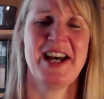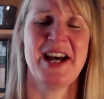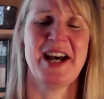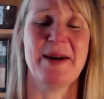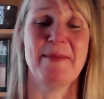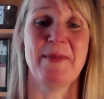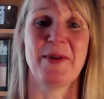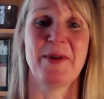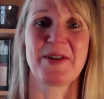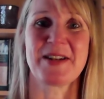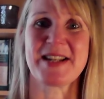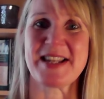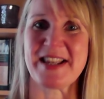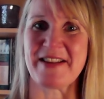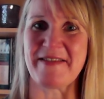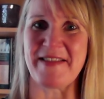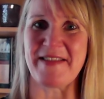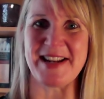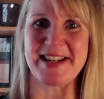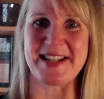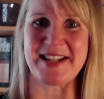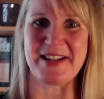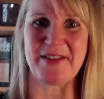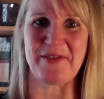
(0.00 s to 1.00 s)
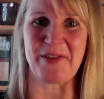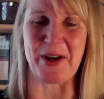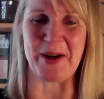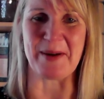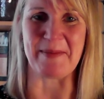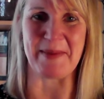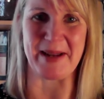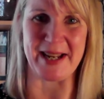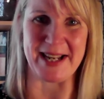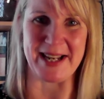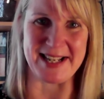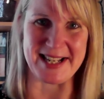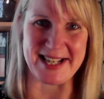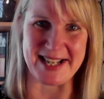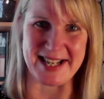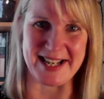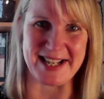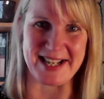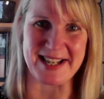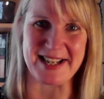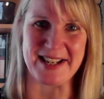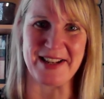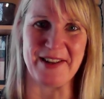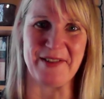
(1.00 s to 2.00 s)
amongst the rest of your
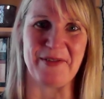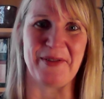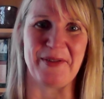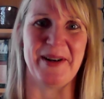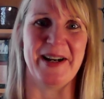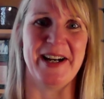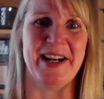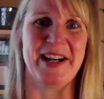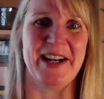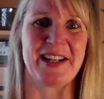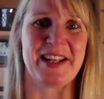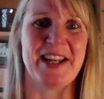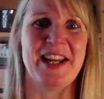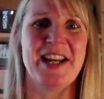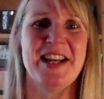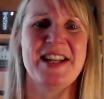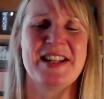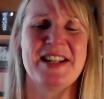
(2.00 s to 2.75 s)
pieces of work,